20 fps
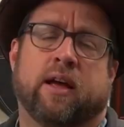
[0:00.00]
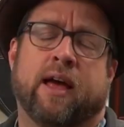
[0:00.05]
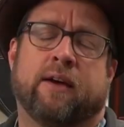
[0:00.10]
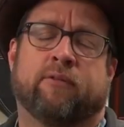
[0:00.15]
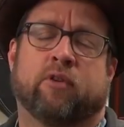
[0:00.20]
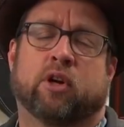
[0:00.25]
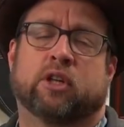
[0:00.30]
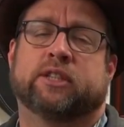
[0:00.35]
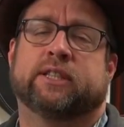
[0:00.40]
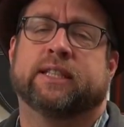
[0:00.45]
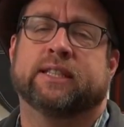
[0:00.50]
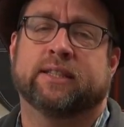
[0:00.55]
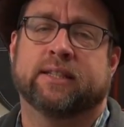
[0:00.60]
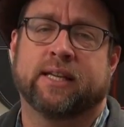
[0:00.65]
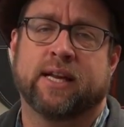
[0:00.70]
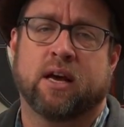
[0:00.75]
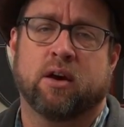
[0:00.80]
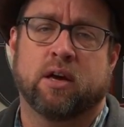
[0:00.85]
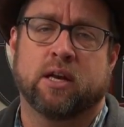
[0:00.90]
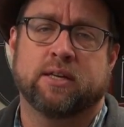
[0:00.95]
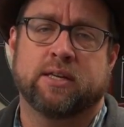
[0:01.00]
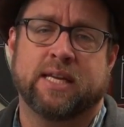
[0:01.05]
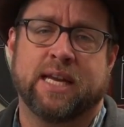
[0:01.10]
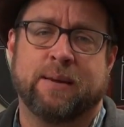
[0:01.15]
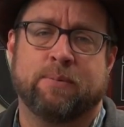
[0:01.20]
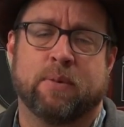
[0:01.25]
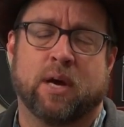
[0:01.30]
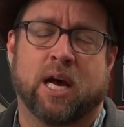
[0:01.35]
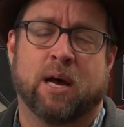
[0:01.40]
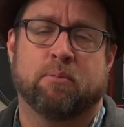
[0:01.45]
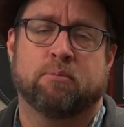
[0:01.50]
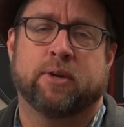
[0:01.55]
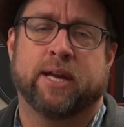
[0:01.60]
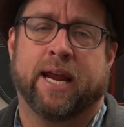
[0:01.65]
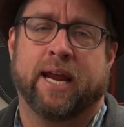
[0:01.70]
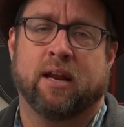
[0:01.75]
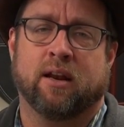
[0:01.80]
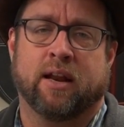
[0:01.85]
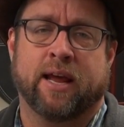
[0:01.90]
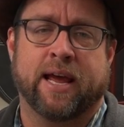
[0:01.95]
F R C sent out a team
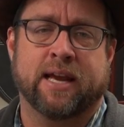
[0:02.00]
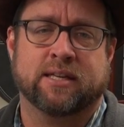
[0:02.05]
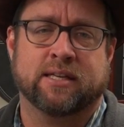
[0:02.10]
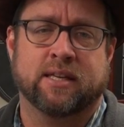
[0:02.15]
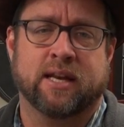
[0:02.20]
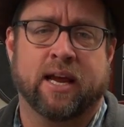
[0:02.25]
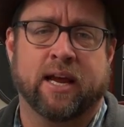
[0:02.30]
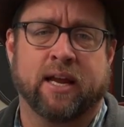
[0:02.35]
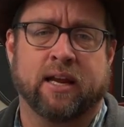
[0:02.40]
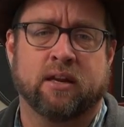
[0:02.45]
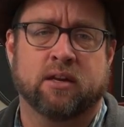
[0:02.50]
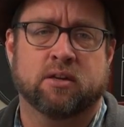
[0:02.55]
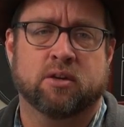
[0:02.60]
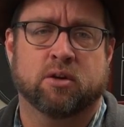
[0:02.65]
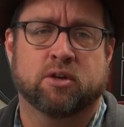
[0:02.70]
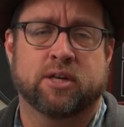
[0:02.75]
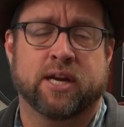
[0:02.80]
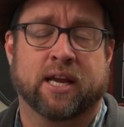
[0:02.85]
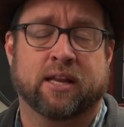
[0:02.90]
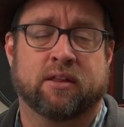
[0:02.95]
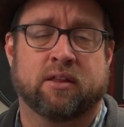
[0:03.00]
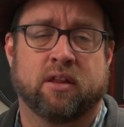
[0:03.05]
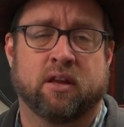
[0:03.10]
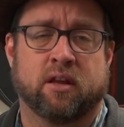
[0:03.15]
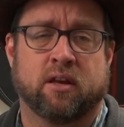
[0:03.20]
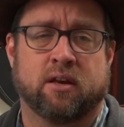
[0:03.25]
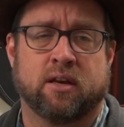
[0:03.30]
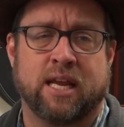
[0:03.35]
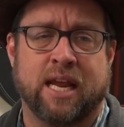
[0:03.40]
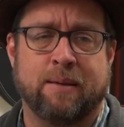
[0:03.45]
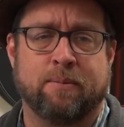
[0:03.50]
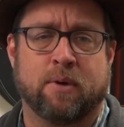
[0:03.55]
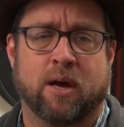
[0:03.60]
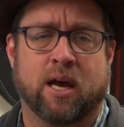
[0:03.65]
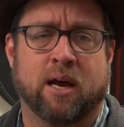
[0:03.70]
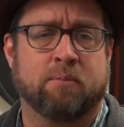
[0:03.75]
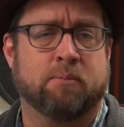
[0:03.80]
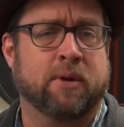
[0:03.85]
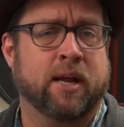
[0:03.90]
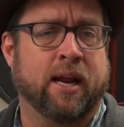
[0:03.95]
update last night, so check the team
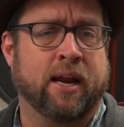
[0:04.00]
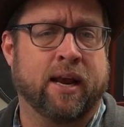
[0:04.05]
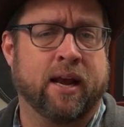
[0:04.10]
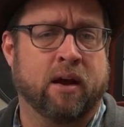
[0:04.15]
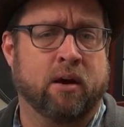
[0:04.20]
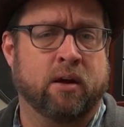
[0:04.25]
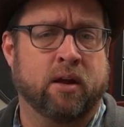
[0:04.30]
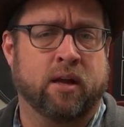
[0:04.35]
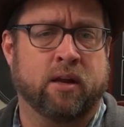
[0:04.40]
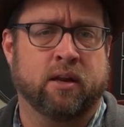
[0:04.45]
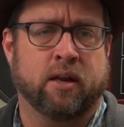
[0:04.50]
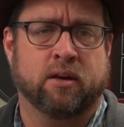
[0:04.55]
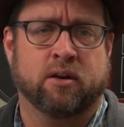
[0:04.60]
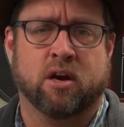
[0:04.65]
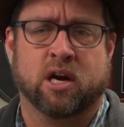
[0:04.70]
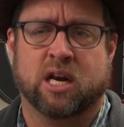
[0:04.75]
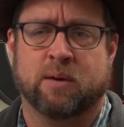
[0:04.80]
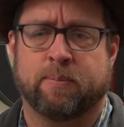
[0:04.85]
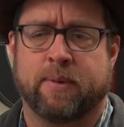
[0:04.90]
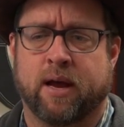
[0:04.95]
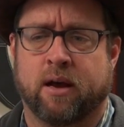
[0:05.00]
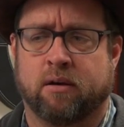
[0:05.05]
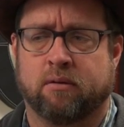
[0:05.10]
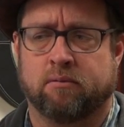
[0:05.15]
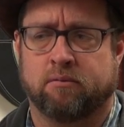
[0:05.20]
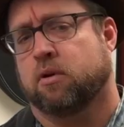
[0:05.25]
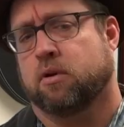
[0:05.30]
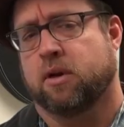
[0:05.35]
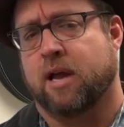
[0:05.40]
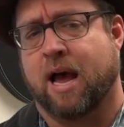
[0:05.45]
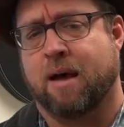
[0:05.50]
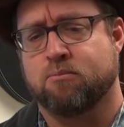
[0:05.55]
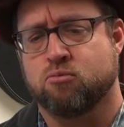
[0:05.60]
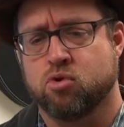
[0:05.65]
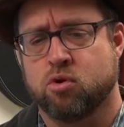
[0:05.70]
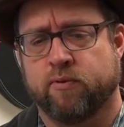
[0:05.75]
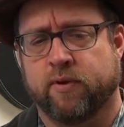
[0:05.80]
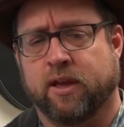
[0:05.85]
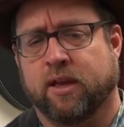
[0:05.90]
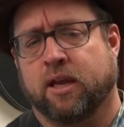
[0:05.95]
update out. They talked about not
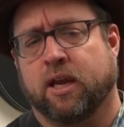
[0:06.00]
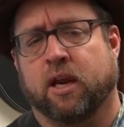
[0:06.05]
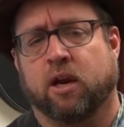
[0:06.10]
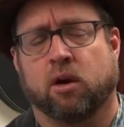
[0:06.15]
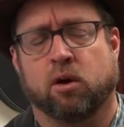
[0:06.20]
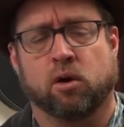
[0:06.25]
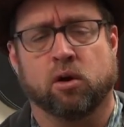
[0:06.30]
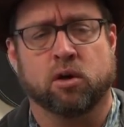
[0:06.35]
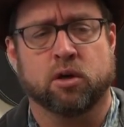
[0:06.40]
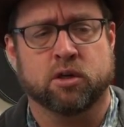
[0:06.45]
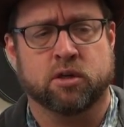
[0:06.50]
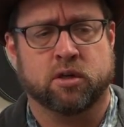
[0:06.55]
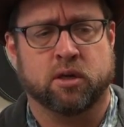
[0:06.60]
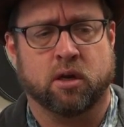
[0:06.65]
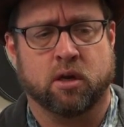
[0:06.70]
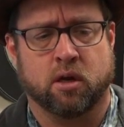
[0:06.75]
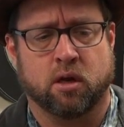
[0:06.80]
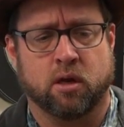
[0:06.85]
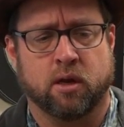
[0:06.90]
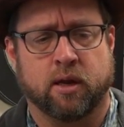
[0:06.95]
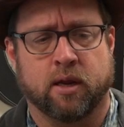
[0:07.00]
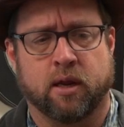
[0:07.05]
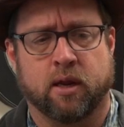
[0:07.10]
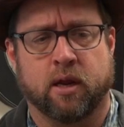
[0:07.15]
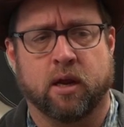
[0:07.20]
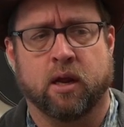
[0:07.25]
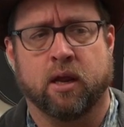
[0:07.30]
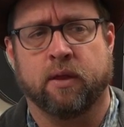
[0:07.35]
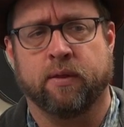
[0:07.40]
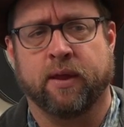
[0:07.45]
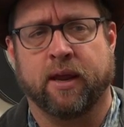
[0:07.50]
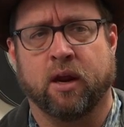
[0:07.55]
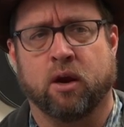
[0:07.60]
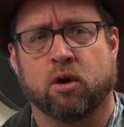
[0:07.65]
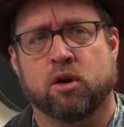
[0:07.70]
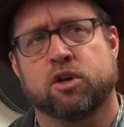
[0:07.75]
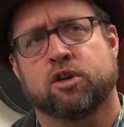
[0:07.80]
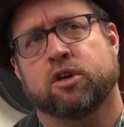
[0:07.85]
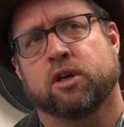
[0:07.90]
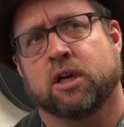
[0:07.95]
moving gears in the
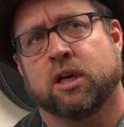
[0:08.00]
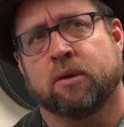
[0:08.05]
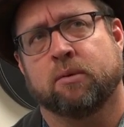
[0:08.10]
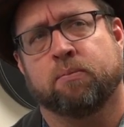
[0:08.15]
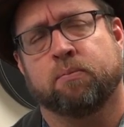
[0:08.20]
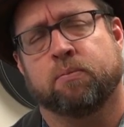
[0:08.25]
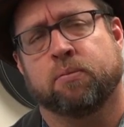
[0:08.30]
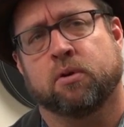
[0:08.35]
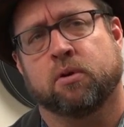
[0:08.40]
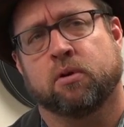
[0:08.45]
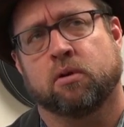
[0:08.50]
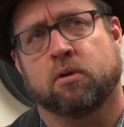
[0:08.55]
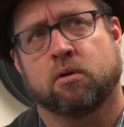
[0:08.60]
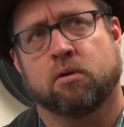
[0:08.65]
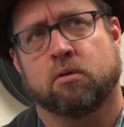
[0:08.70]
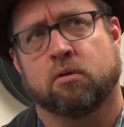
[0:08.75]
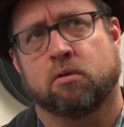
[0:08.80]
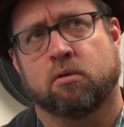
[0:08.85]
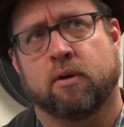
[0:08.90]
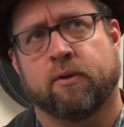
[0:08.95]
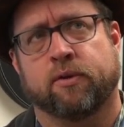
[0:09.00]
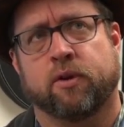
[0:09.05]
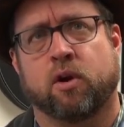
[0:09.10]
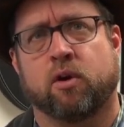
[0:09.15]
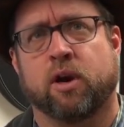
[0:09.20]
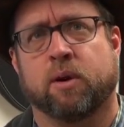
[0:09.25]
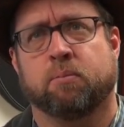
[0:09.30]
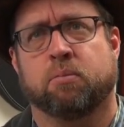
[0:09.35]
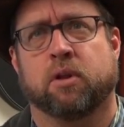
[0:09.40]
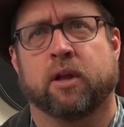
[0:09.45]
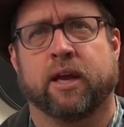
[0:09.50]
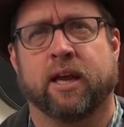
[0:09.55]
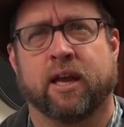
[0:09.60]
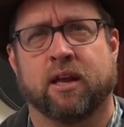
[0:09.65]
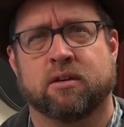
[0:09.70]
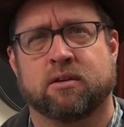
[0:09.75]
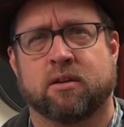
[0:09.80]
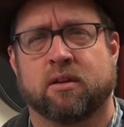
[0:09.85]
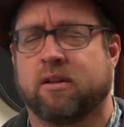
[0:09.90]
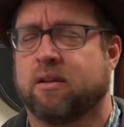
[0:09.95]
airship if they're already
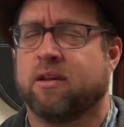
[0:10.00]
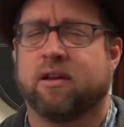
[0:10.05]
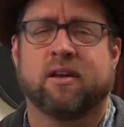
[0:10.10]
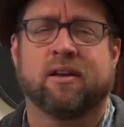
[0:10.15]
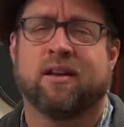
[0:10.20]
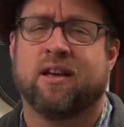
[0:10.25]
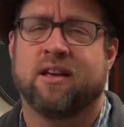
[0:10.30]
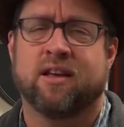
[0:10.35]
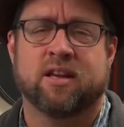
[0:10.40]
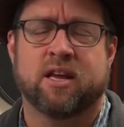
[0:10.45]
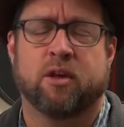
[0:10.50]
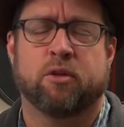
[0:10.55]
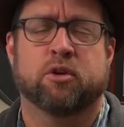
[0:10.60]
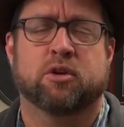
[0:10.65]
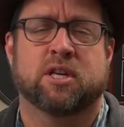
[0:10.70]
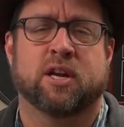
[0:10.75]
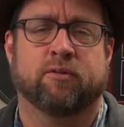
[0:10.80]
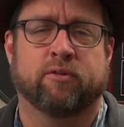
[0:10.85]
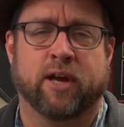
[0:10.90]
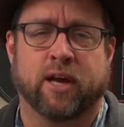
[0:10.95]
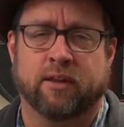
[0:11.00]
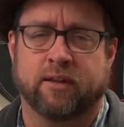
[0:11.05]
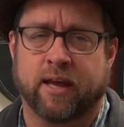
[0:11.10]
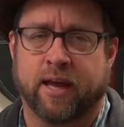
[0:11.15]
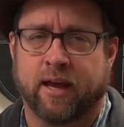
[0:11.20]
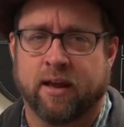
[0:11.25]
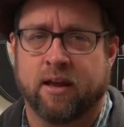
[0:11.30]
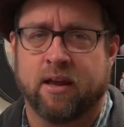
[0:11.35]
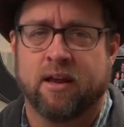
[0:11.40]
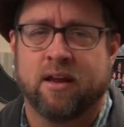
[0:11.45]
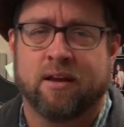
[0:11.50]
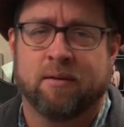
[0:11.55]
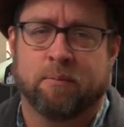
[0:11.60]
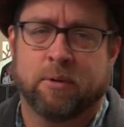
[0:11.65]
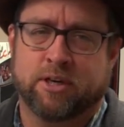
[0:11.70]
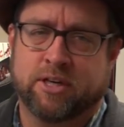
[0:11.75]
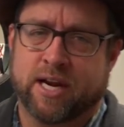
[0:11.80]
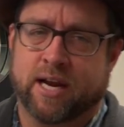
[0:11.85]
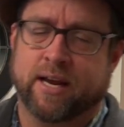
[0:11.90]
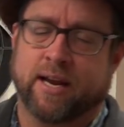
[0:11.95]
placed, other stuff like that.
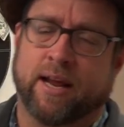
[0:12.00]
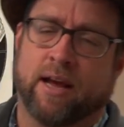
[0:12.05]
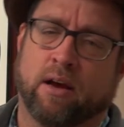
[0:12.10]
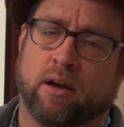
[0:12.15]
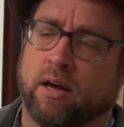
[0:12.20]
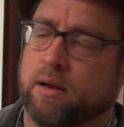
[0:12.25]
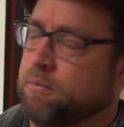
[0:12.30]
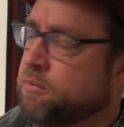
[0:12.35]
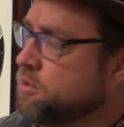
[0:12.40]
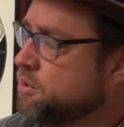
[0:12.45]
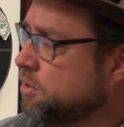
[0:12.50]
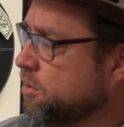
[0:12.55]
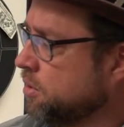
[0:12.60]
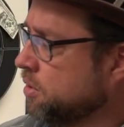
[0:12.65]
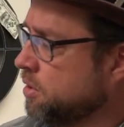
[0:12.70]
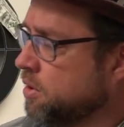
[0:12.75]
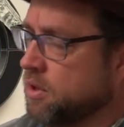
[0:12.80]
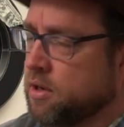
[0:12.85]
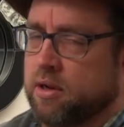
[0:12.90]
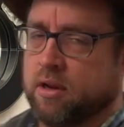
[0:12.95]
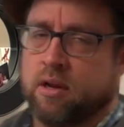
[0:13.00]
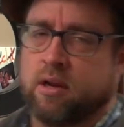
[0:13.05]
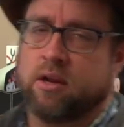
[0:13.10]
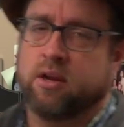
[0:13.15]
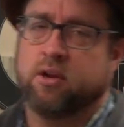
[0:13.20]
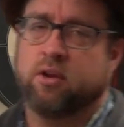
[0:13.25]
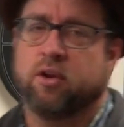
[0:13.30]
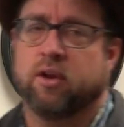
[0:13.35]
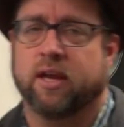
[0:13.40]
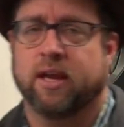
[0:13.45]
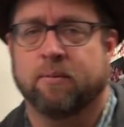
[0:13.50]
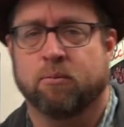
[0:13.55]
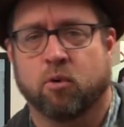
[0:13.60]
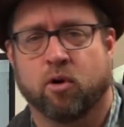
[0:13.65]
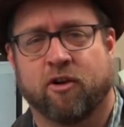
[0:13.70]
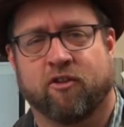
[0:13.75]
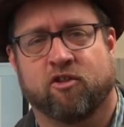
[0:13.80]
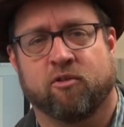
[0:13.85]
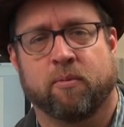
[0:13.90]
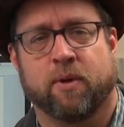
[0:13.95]
But check it out, I'm sure you can get
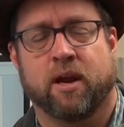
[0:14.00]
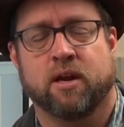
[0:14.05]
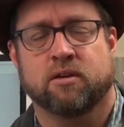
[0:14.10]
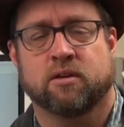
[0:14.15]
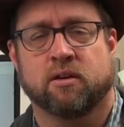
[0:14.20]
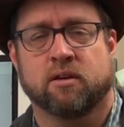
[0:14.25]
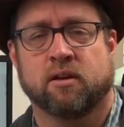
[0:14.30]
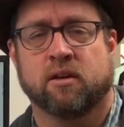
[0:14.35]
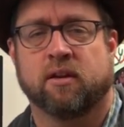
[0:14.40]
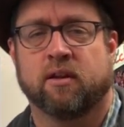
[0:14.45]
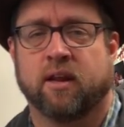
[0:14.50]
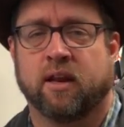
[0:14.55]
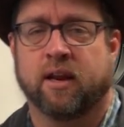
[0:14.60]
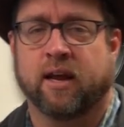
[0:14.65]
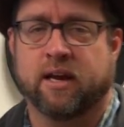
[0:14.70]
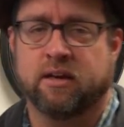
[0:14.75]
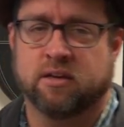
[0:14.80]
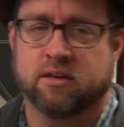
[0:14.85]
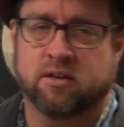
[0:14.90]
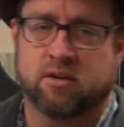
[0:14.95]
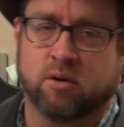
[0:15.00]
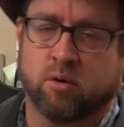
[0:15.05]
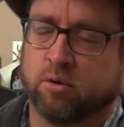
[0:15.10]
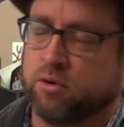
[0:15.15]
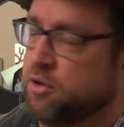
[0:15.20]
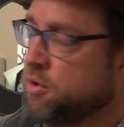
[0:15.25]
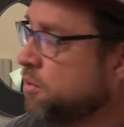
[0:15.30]
more information than I just told